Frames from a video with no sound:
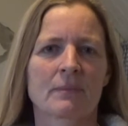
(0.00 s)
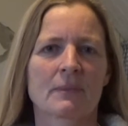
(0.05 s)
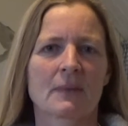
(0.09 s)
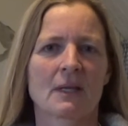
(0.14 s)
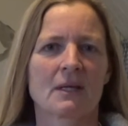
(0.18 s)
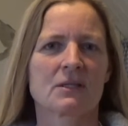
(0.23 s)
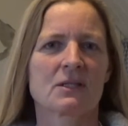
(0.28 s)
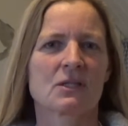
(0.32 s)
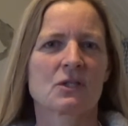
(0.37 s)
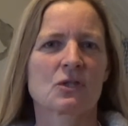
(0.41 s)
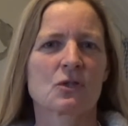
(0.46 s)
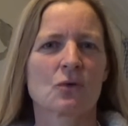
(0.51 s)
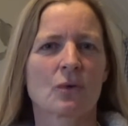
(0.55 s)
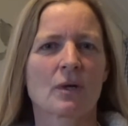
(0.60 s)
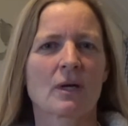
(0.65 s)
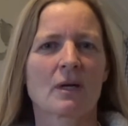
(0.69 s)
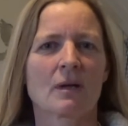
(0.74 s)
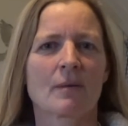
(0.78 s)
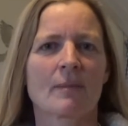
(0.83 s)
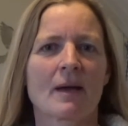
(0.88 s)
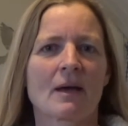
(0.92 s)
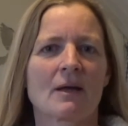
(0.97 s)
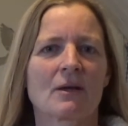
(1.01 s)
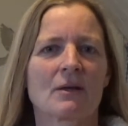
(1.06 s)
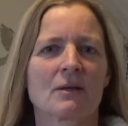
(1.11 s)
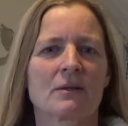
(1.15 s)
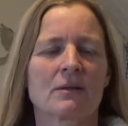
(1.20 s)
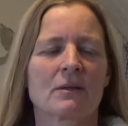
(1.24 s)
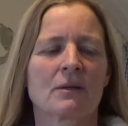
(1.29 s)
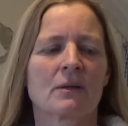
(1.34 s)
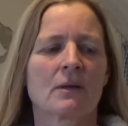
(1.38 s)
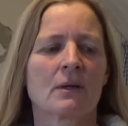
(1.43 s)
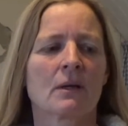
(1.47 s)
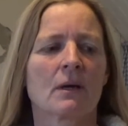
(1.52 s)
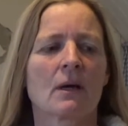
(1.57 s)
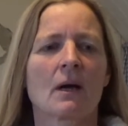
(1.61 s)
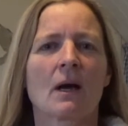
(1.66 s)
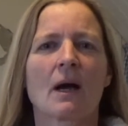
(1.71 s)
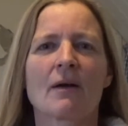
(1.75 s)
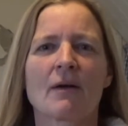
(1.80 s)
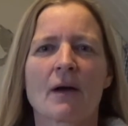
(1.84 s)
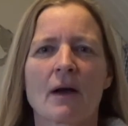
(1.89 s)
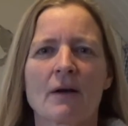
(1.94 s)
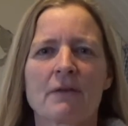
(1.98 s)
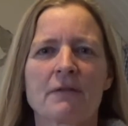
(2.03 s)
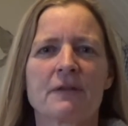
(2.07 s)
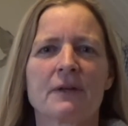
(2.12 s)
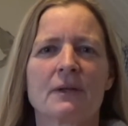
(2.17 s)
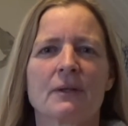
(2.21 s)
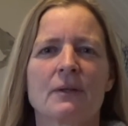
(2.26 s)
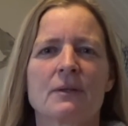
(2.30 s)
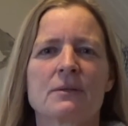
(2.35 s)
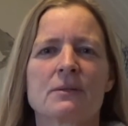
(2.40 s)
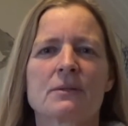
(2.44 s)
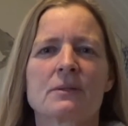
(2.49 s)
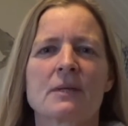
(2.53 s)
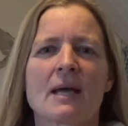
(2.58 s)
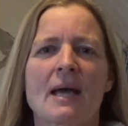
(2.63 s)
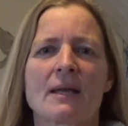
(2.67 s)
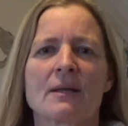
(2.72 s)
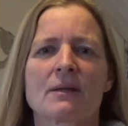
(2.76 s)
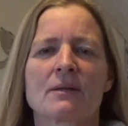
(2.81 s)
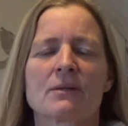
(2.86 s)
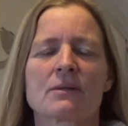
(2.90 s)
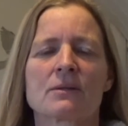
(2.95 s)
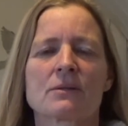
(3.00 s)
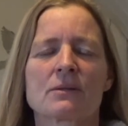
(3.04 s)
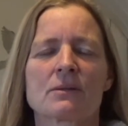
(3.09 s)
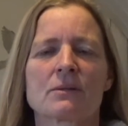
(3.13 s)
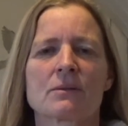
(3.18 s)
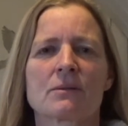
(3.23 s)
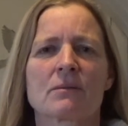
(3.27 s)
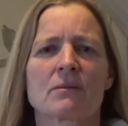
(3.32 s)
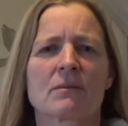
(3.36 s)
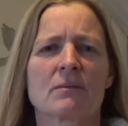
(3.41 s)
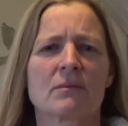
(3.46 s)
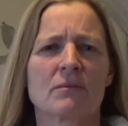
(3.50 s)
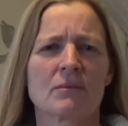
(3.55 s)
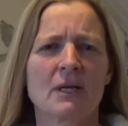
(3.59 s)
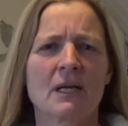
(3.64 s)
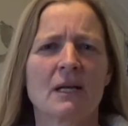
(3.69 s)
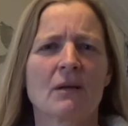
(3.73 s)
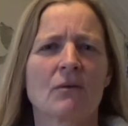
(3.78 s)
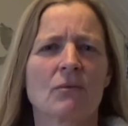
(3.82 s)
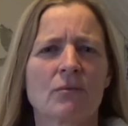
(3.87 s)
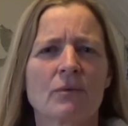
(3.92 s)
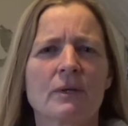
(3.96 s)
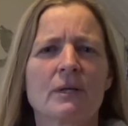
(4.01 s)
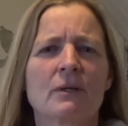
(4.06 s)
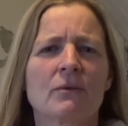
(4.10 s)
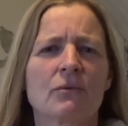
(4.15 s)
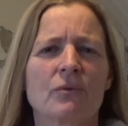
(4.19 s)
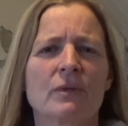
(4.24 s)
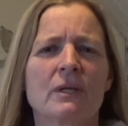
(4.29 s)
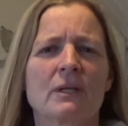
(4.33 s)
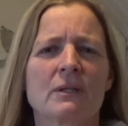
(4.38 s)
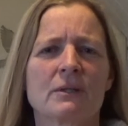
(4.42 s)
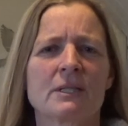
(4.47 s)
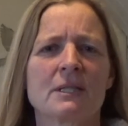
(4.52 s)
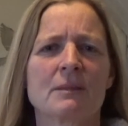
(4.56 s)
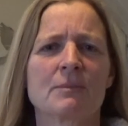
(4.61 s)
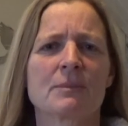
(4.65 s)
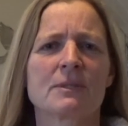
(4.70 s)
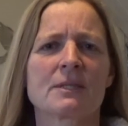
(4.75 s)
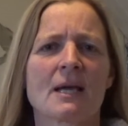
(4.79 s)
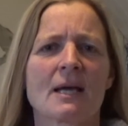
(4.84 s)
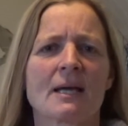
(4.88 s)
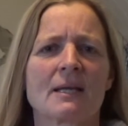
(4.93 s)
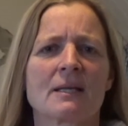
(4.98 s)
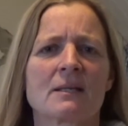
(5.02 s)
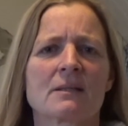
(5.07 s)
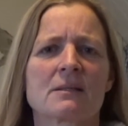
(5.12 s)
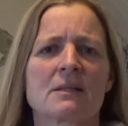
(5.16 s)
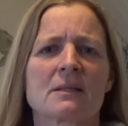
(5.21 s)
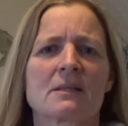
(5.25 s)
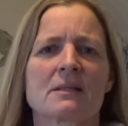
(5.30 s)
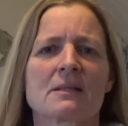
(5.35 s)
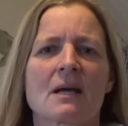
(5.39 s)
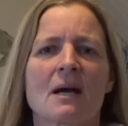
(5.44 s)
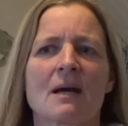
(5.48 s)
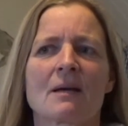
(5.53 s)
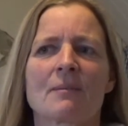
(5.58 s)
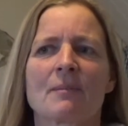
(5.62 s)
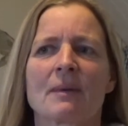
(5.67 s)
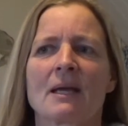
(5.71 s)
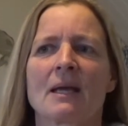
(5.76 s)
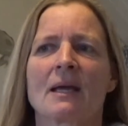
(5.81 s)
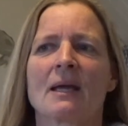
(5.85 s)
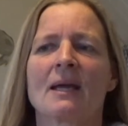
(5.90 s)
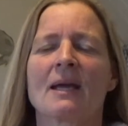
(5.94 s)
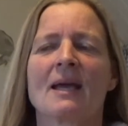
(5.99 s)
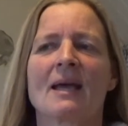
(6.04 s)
And just talking about it, I feel this sadness, real deep sadness inside me.